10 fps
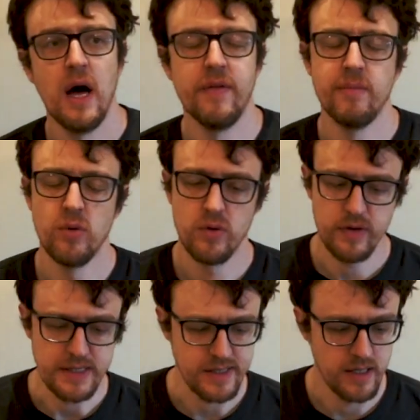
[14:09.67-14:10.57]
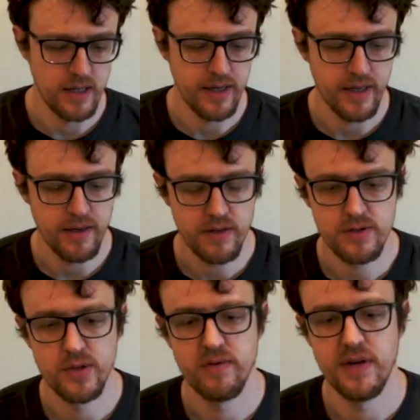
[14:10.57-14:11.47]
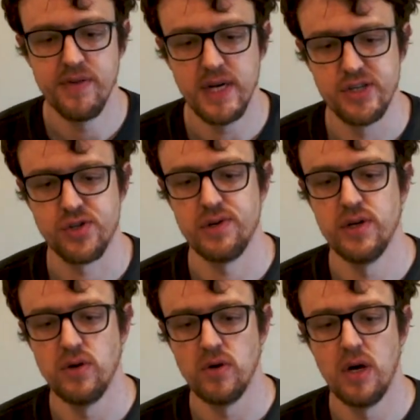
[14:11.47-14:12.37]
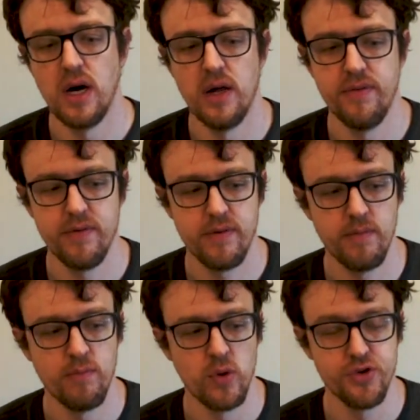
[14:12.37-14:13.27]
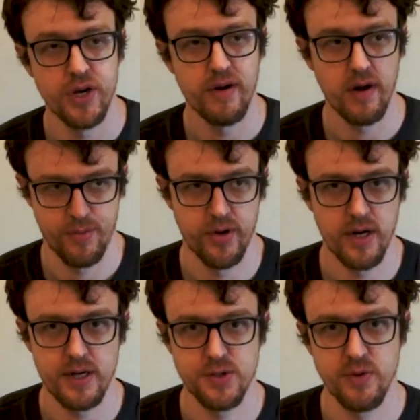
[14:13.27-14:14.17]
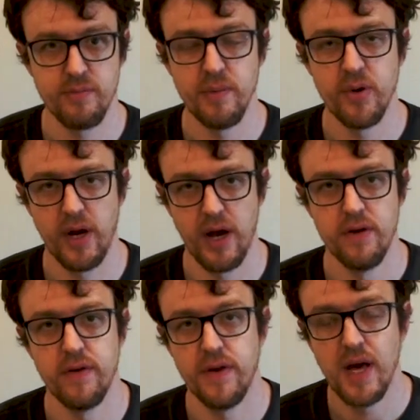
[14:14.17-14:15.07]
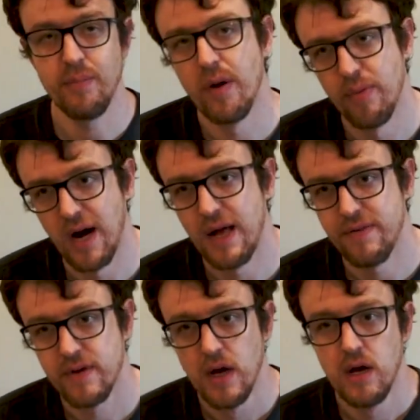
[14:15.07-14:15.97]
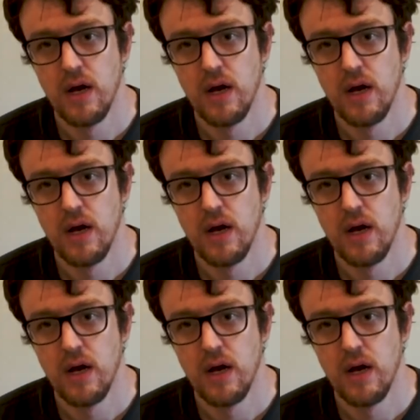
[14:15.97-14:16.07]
And then more recently, sort of industrial and more generic products we've been putting under the Nebra brand,